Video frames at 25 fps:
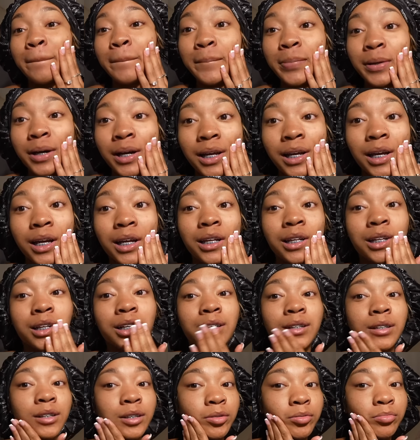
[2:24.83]
But
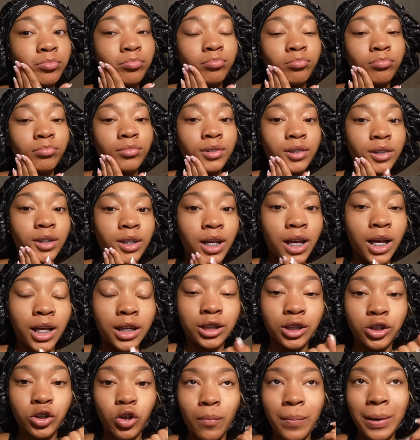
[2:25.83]
yeah,
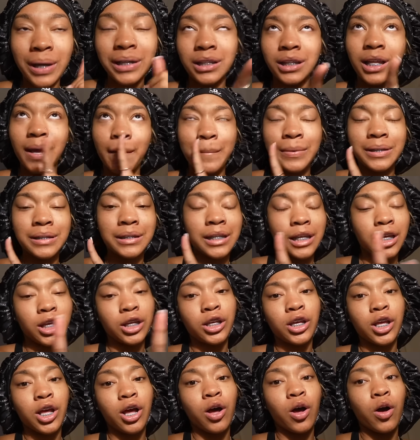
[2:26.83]
so basically I'm gonna tell
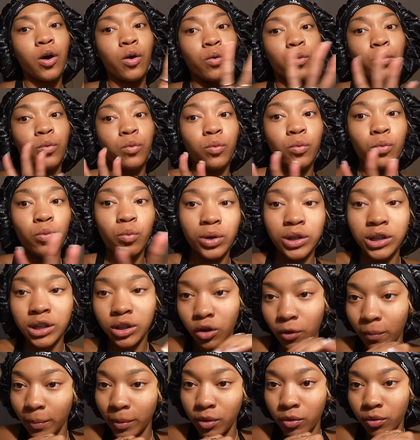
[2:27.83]
y'all what's
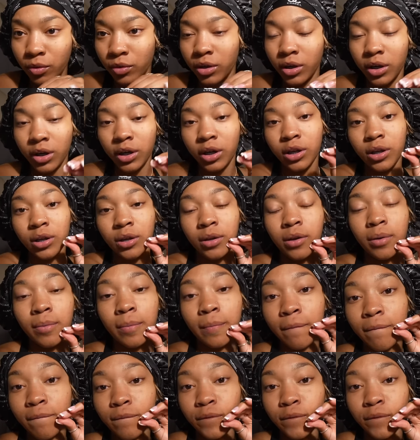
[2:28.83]
gonna be going on in a